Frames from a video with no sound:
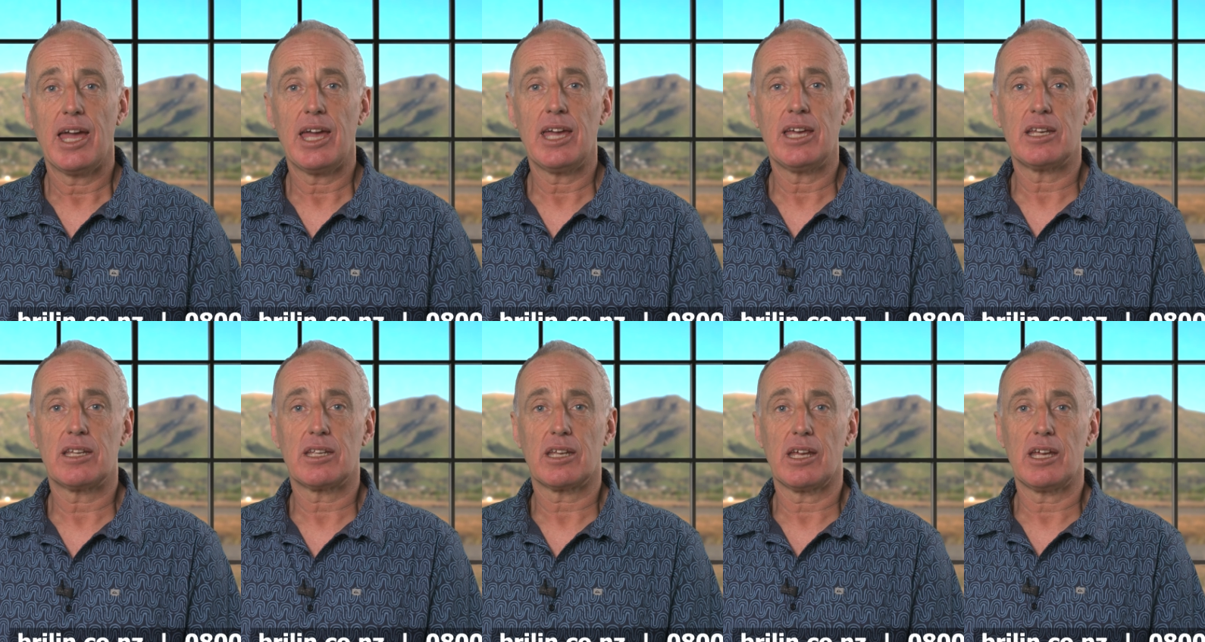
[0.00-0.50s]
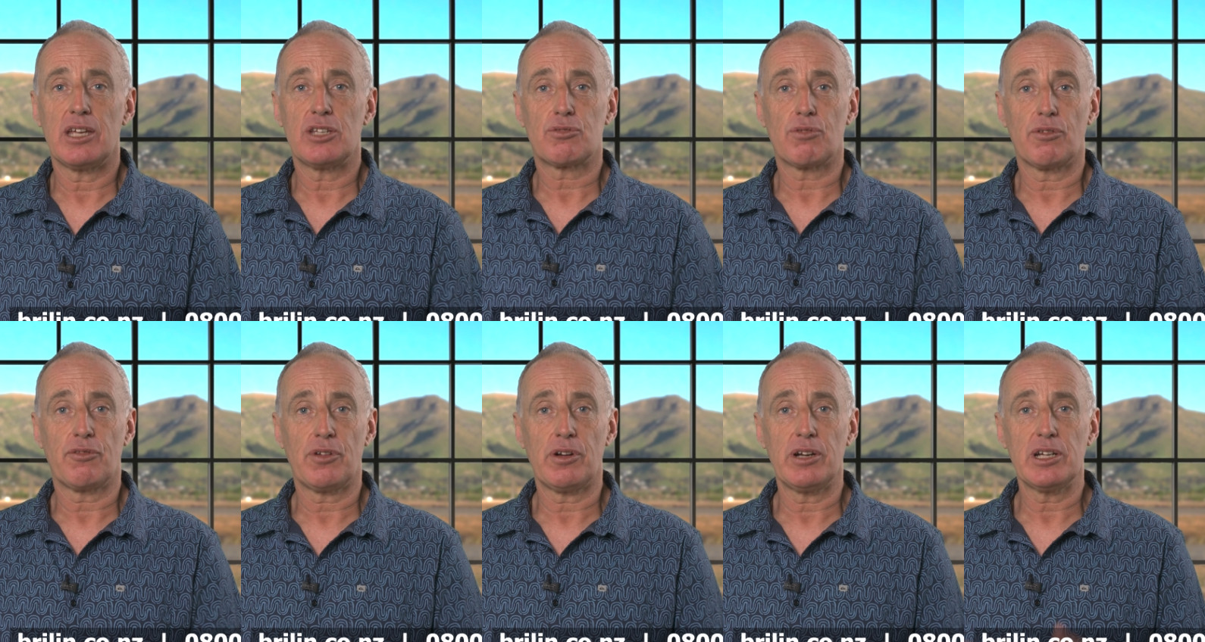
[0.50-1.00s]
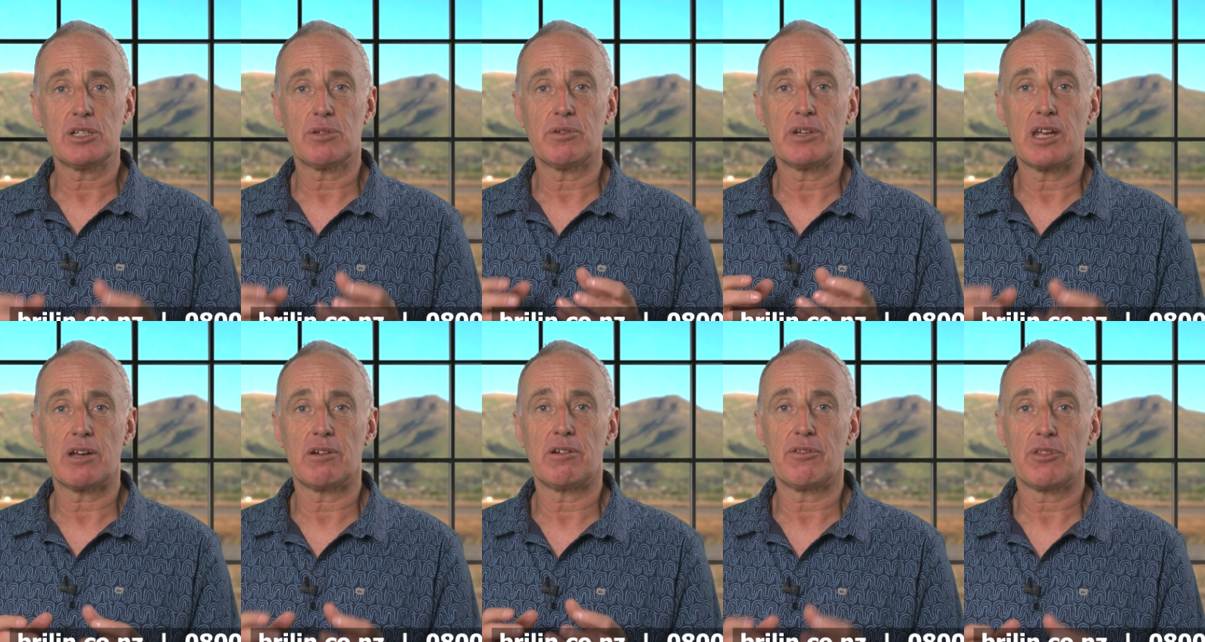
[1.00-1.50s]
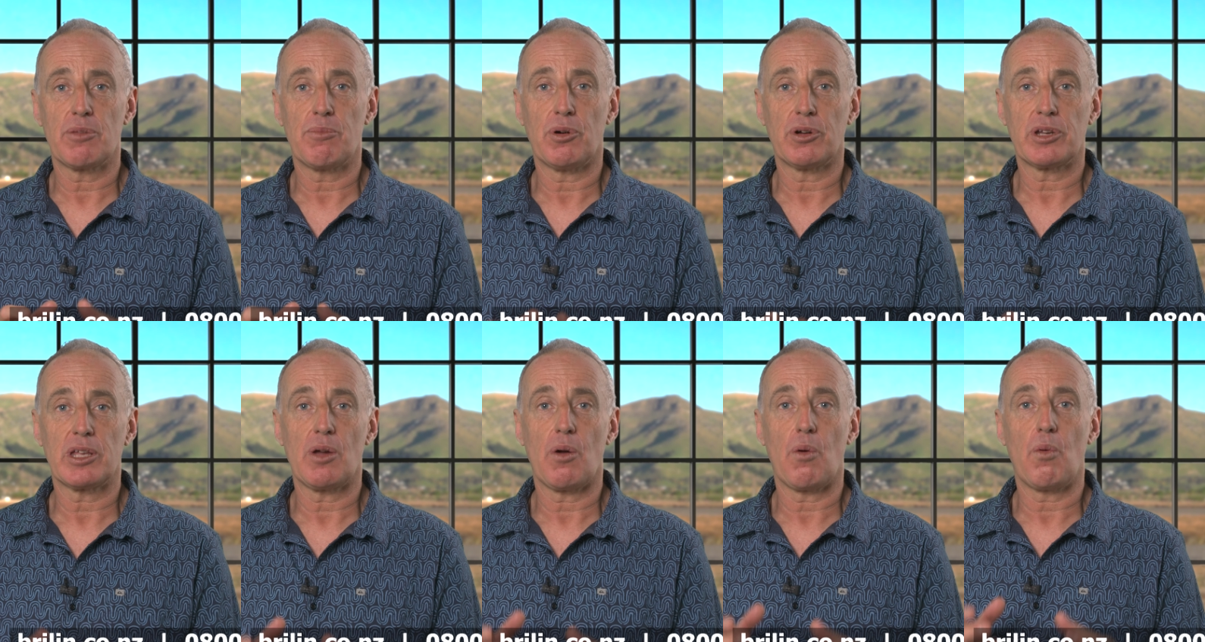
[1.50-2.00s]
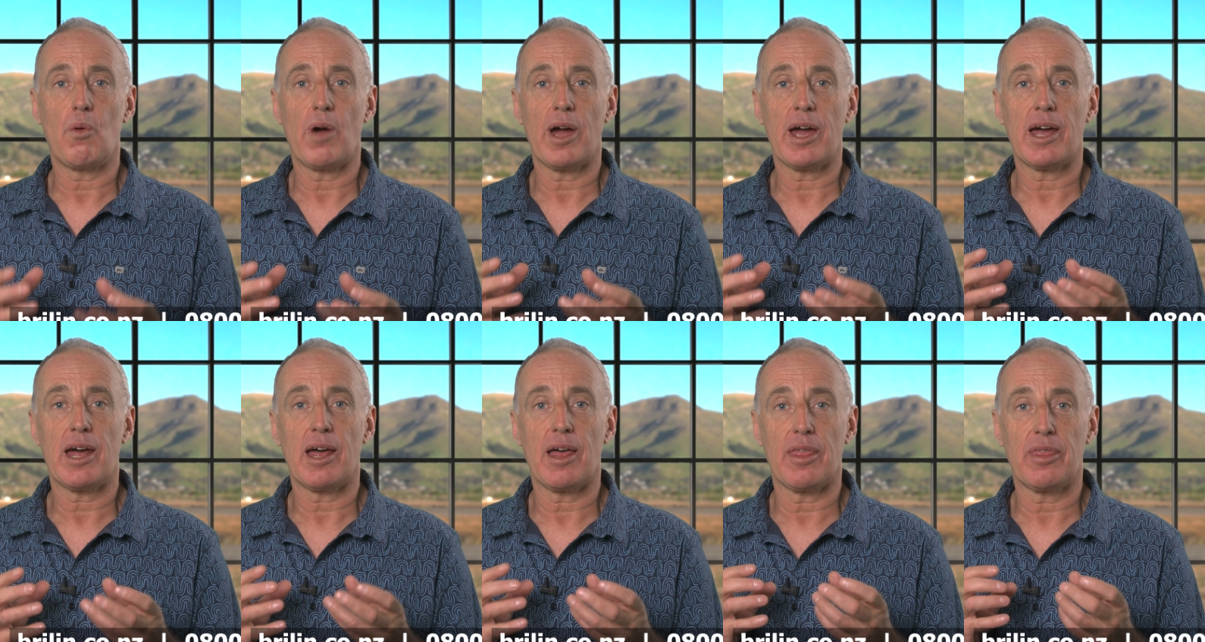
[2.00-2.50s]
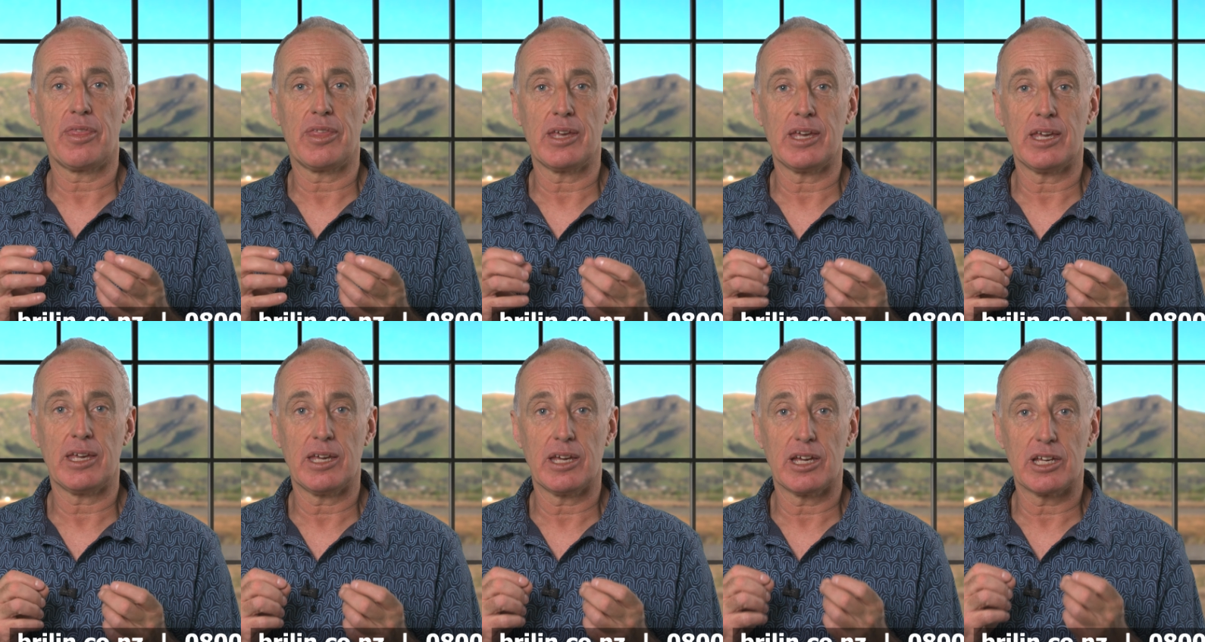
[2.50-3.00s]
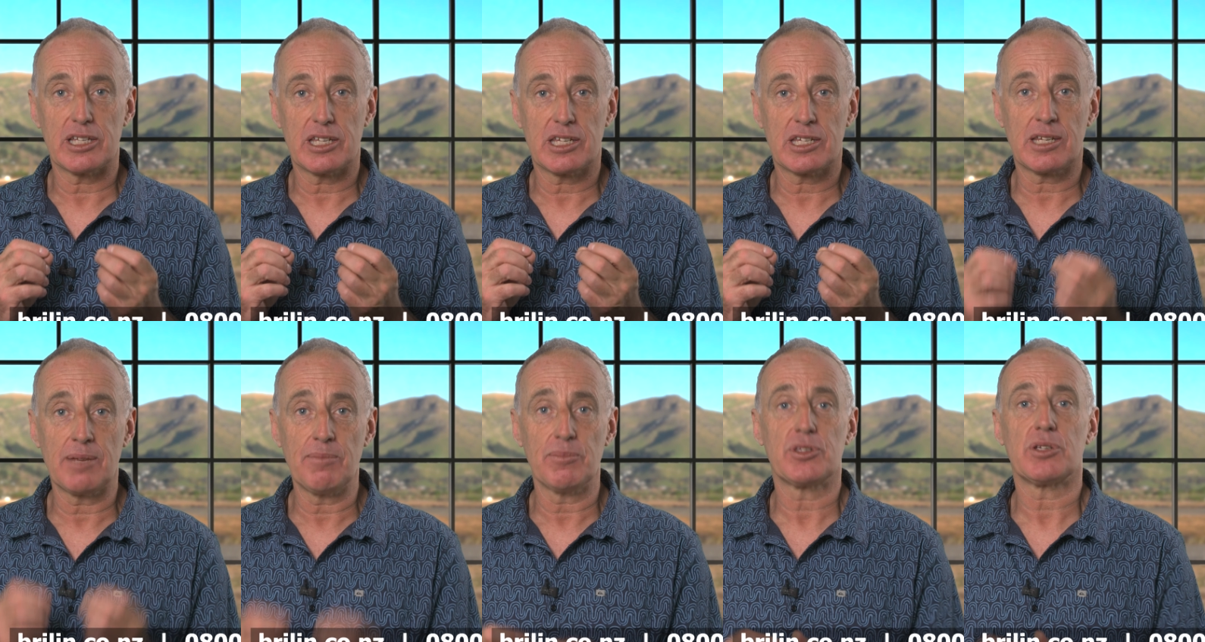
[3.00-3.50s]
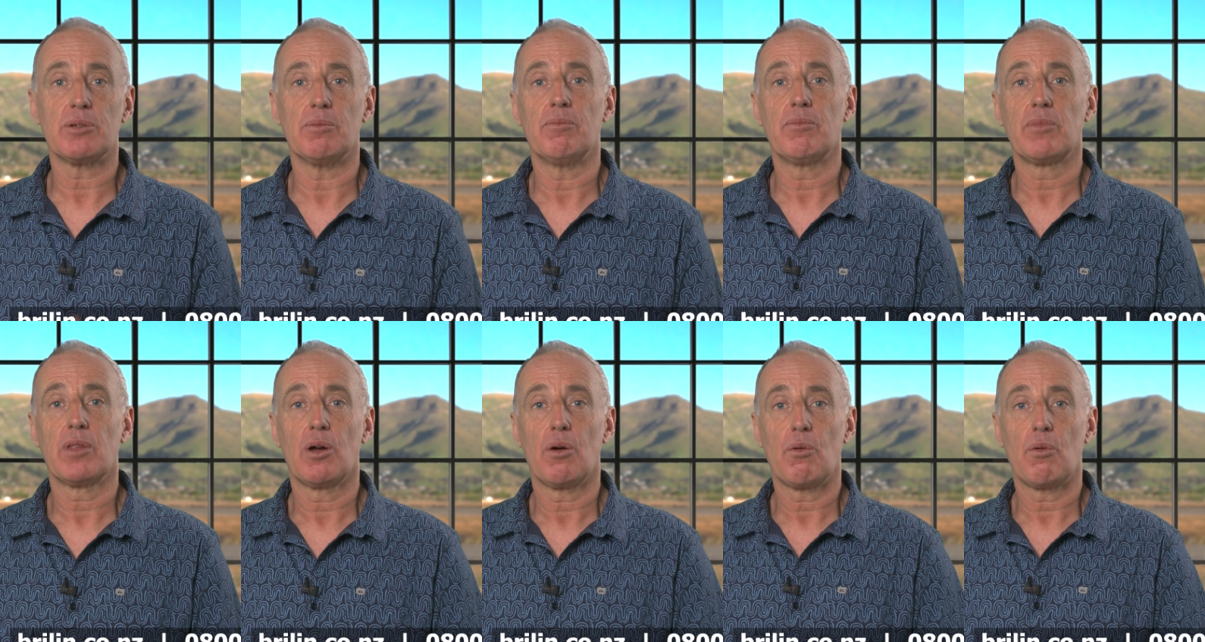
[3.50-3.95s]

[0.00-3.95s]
it is referring to an area of the body where the symptom